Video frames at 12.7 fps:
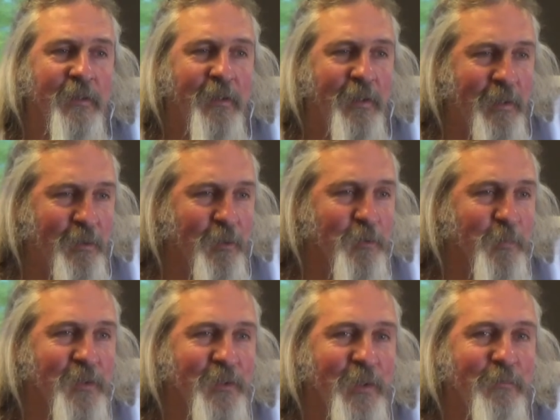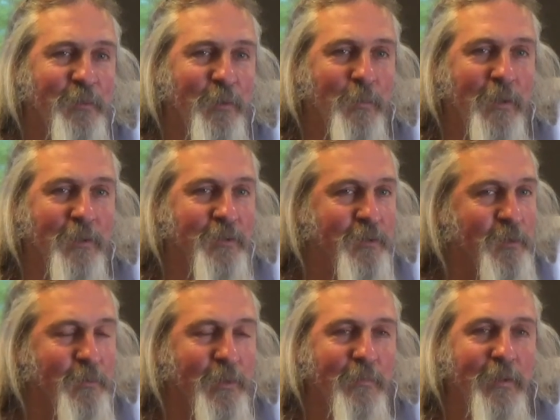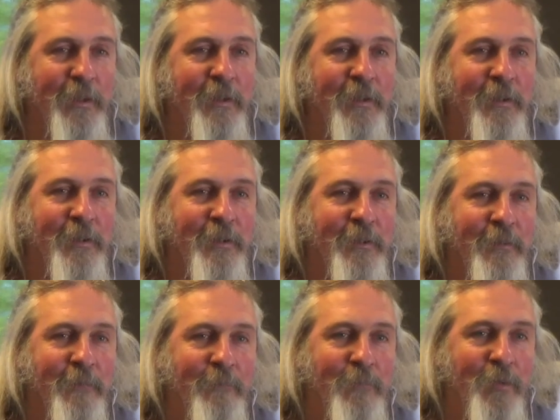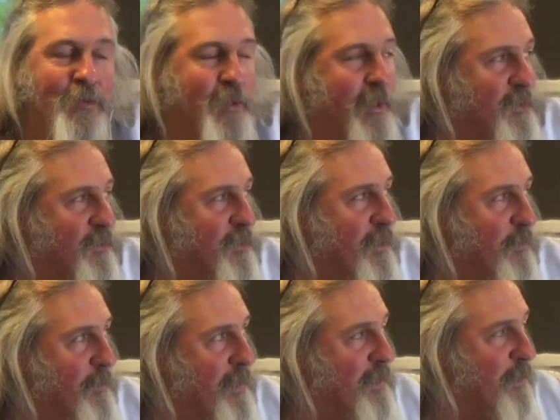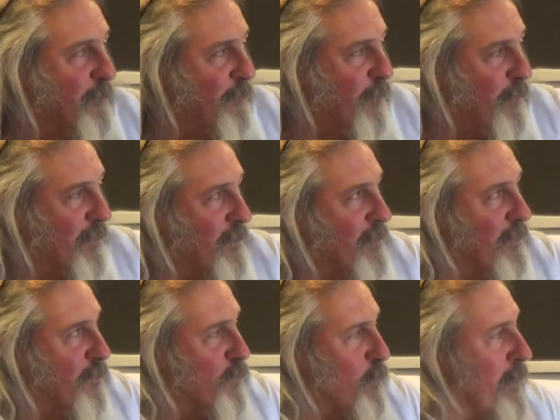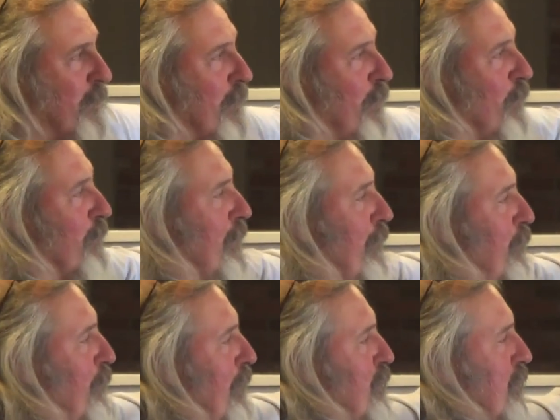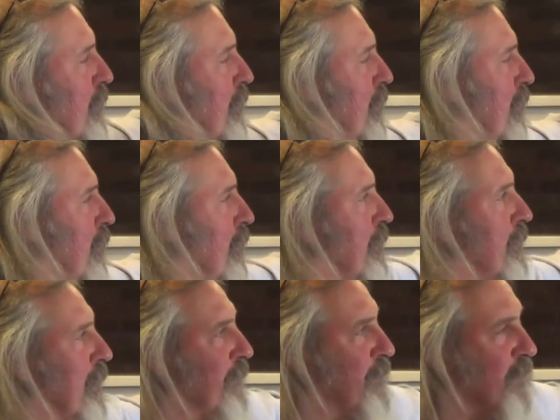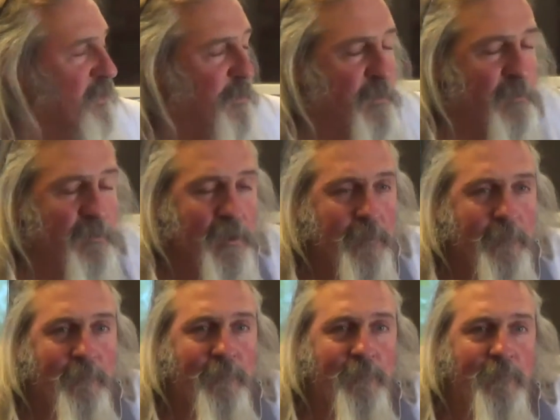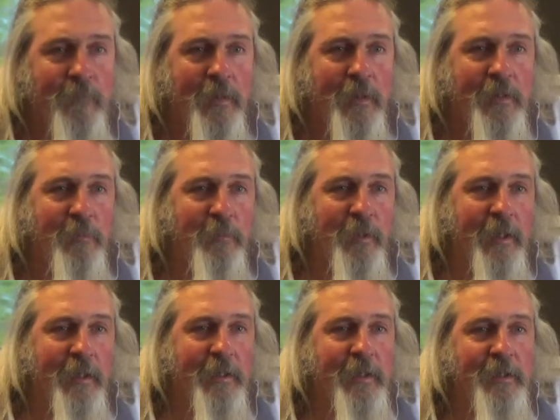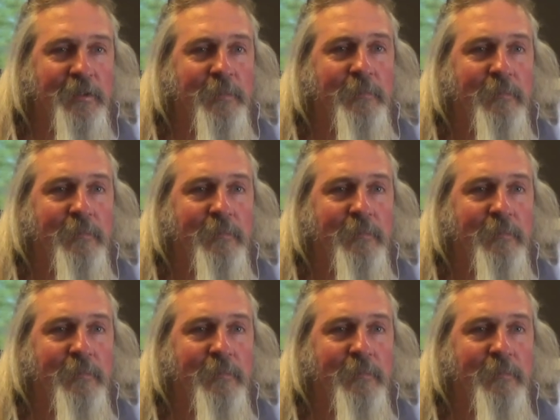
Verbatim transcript: And he knows my stuff real well, so it's all lovely. He goes, I just need a man to come forward to swear under oath or affirmation that I've done something wrong. And then we got a case.